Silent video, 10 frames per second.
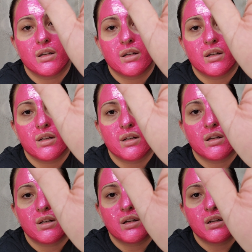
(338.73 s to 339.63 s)

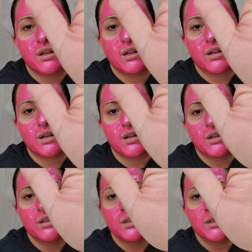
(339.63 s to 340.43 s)
(silence)